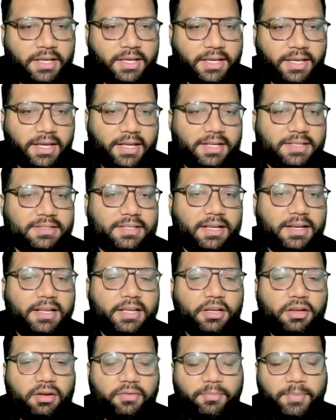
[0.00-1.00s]
Here is the
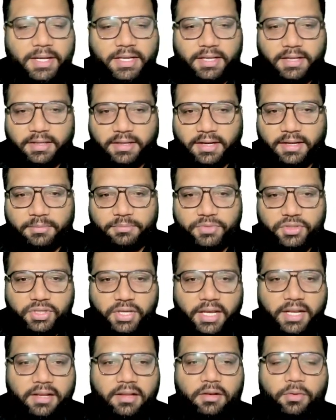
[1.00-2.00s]
link of my Telegram
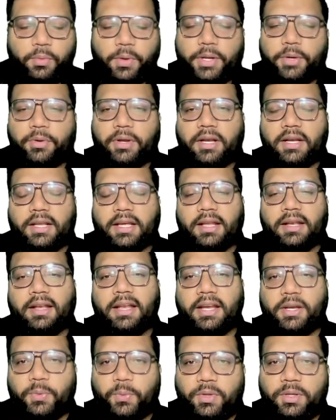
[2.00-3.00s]
channel where you can
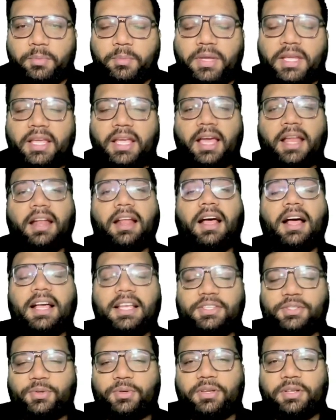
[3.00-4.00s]
connect with me and
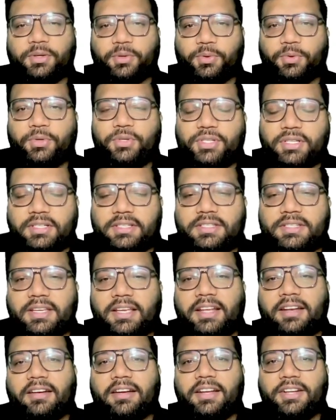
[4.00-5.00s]
ask your questions
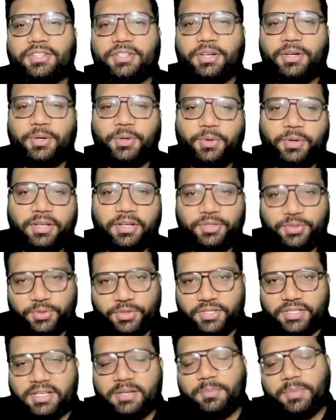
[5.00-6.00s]
in relation to your
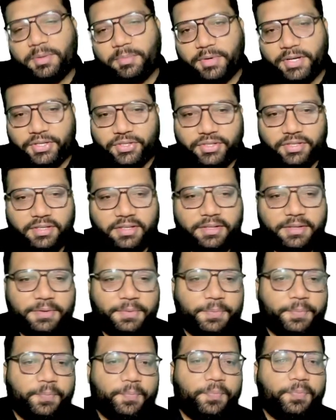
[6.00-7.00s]
judicial preparation.
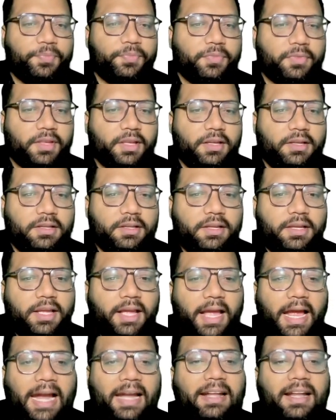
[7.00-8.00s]

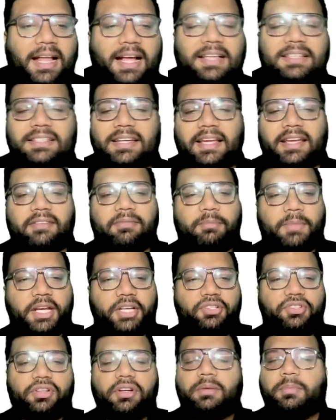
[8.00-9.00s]
At last, I have
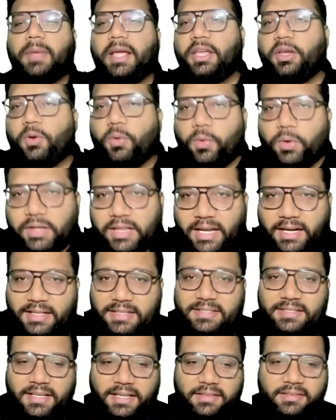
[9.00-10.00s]
mentioned my code that
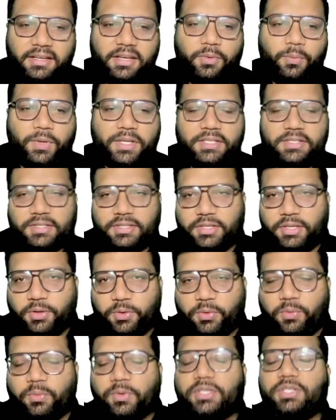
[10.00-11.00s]
is
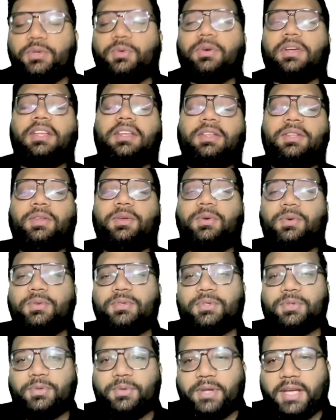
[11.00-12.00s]
Khatri10, which you can
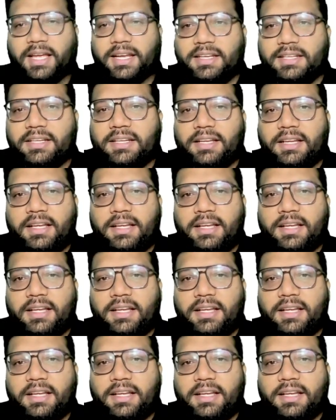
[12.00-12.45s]
use to get